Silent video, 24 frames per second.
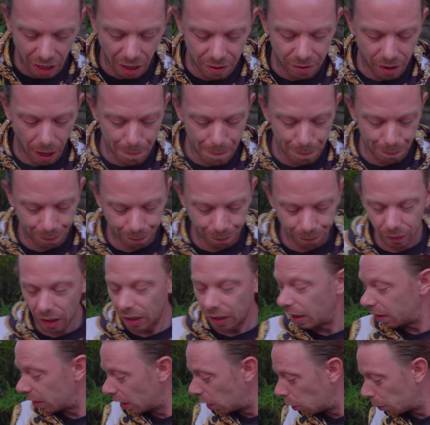It
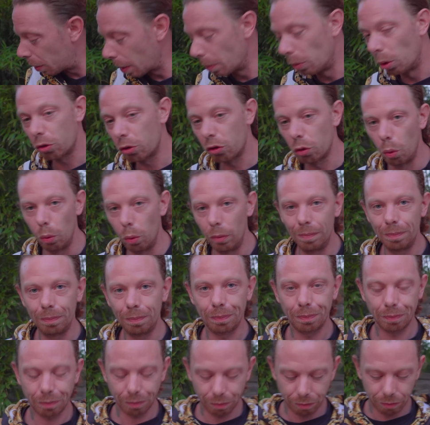needs a little bit more salt.
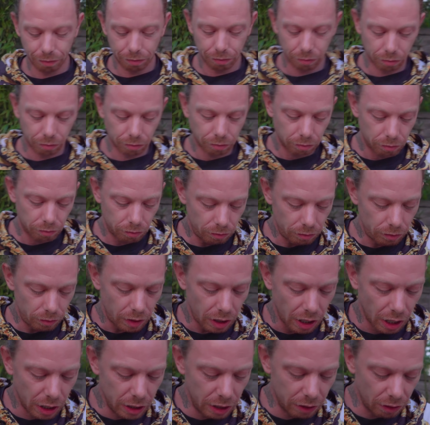
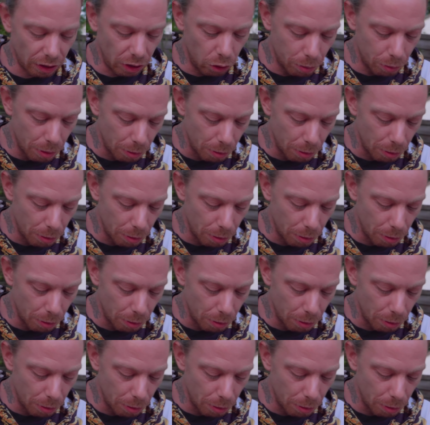Needs a little